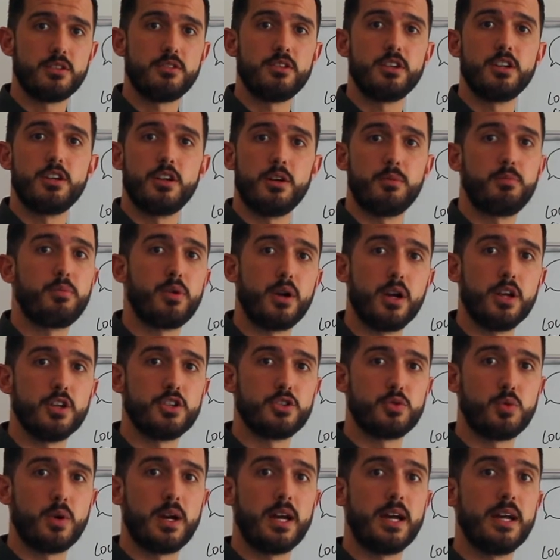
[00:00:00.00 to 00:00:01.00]
they're in an
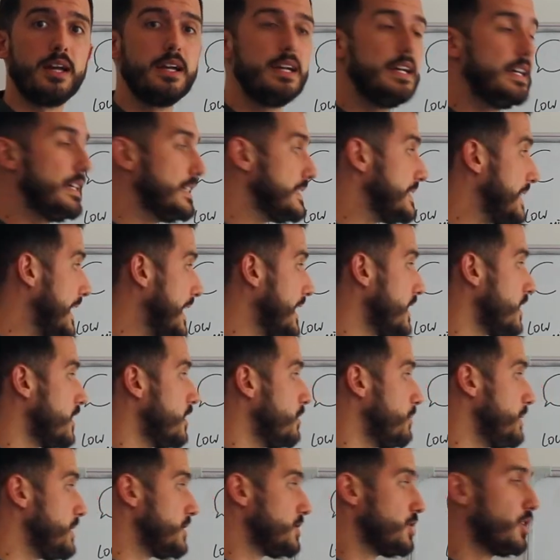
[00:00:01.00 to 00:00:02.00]
approach where they're
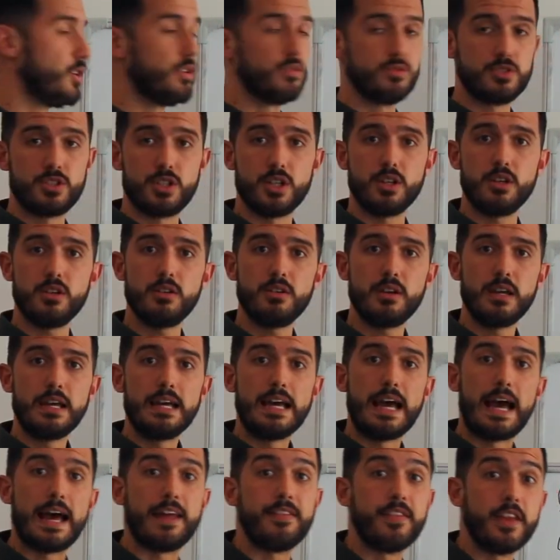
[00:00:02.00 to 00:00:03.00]
going to be sold to,
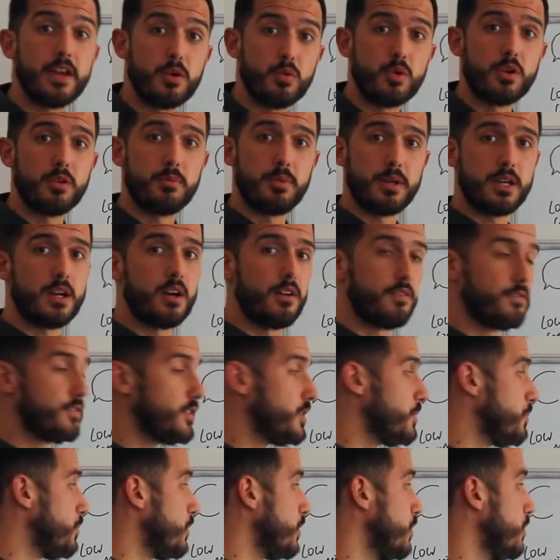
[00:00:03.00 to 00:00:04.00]
and they want to be
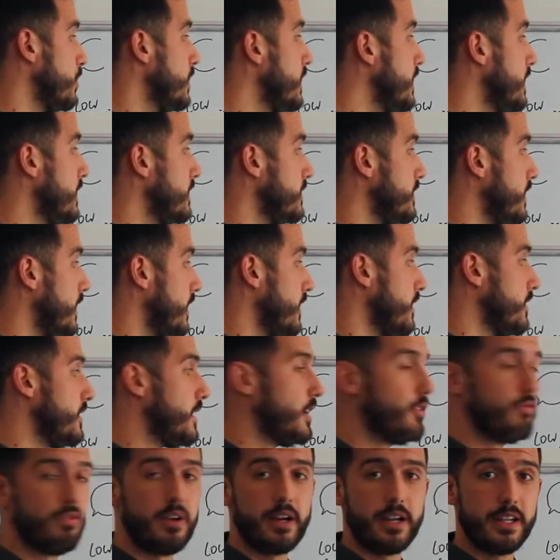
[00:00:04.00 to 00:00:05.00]
comfortable that
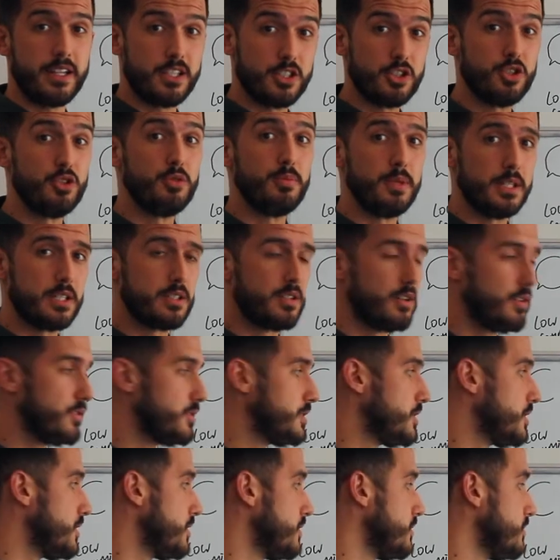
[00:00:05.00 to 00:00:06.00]
they're ready to be
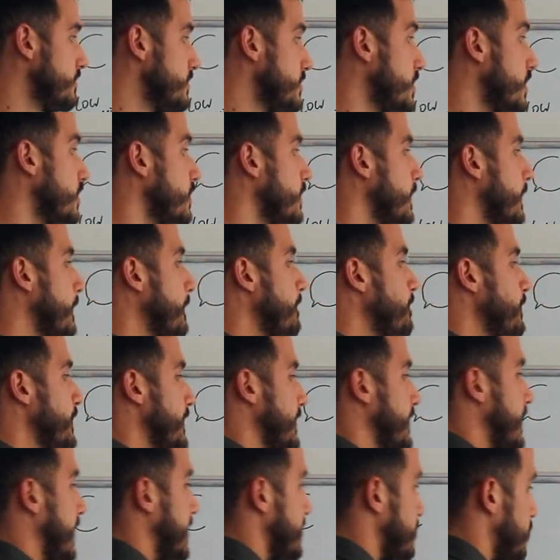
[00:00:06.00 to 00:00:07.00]
sold to. So
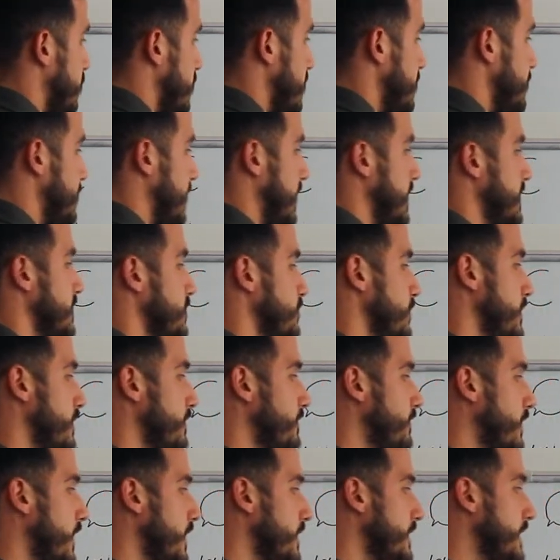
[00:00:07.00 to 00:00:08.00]
that's one challenge with
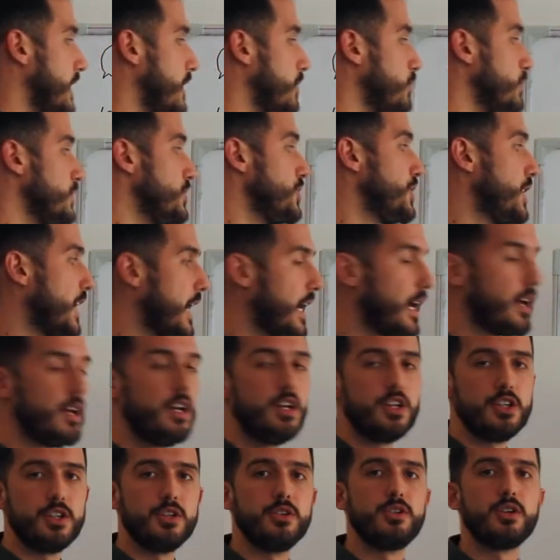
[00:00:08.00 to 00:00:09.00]
the phone. Now with
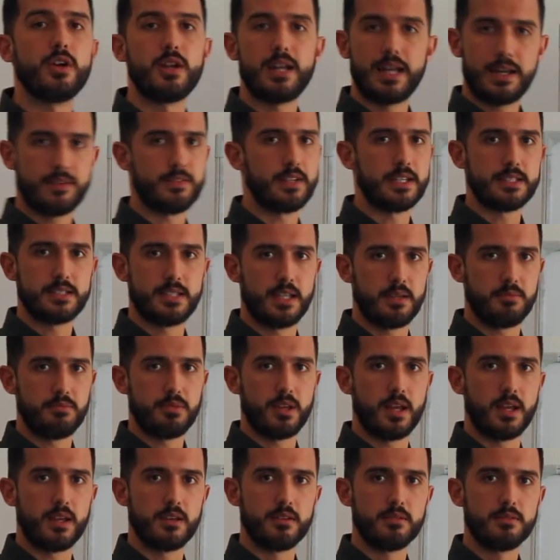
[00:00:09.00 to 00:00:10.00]
chat, you don't have that same
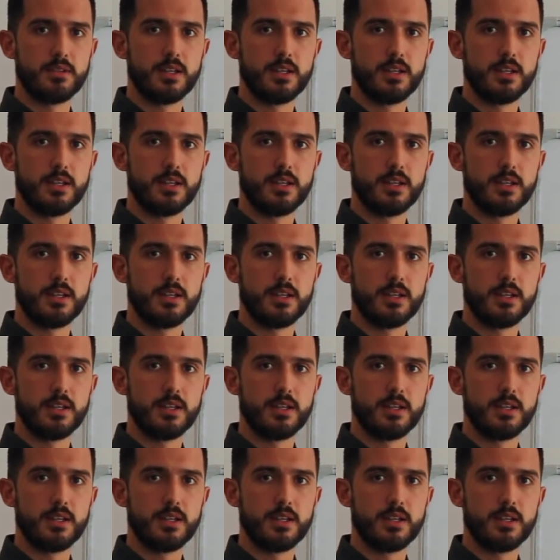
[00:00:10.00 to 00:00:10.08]
thing.